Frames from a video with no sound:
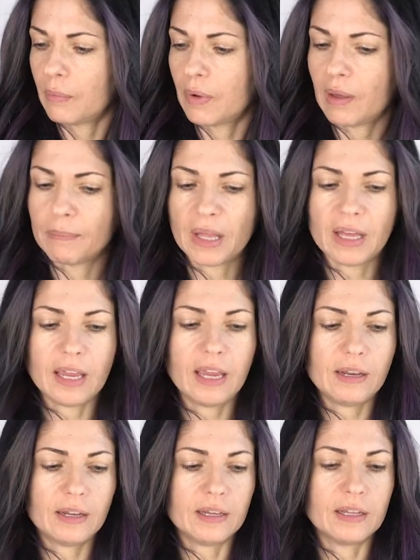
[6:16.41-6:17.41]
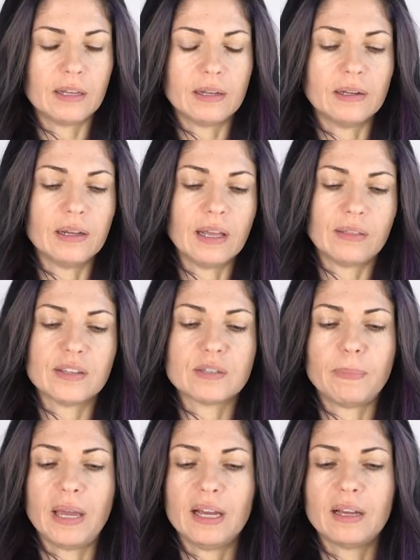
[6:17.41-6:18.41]
I'm not hating it. And this
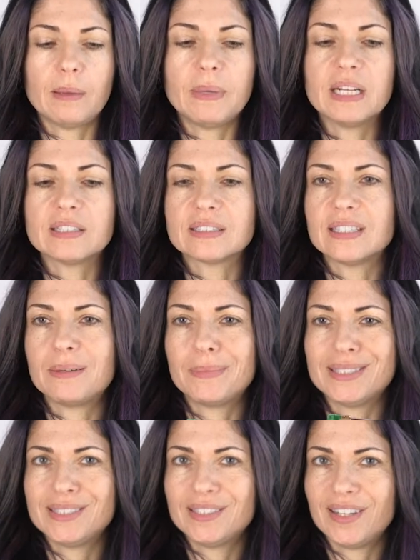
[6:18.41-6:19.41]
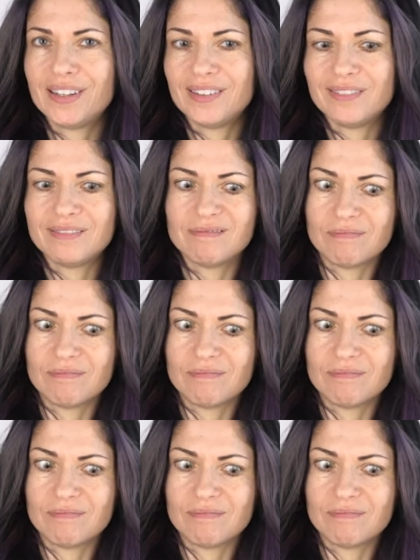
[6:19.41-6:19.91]
bag, I mean, it's not my style,